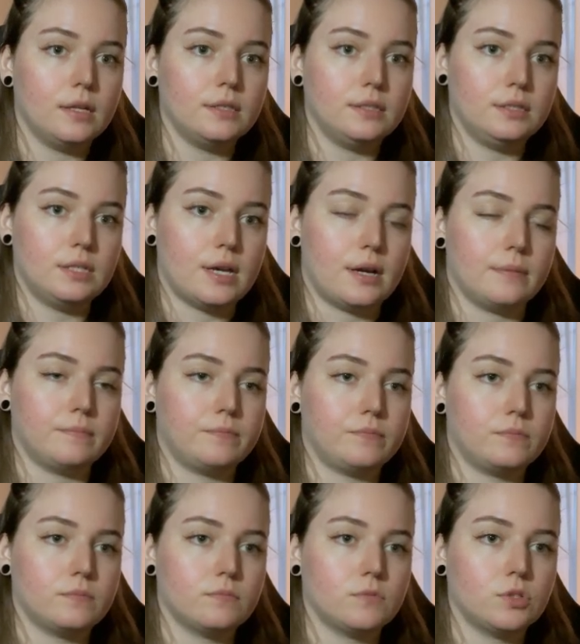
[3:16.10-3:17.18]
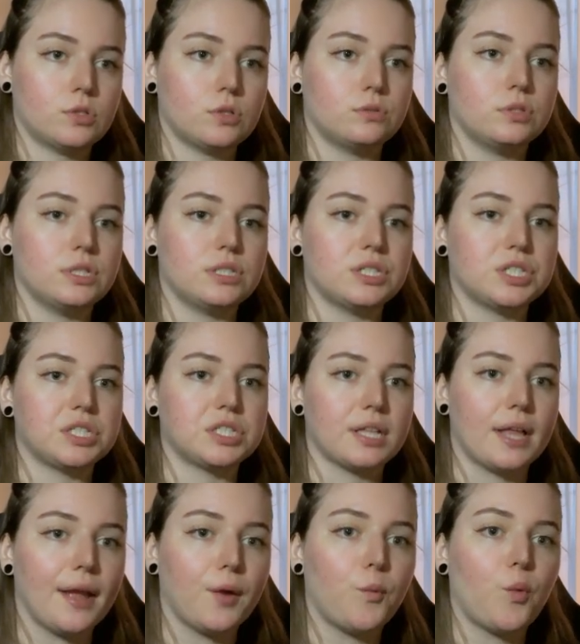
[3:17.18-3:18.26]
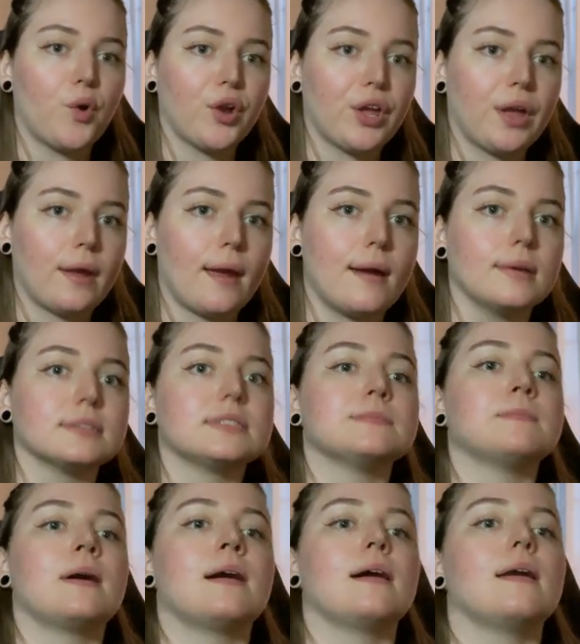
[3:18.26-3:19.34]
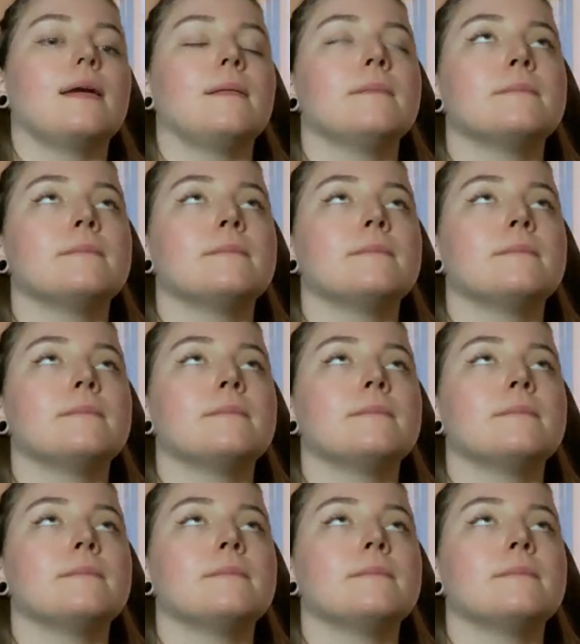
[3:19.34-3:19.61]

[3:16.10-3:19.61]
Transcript: yeah, so this is working as my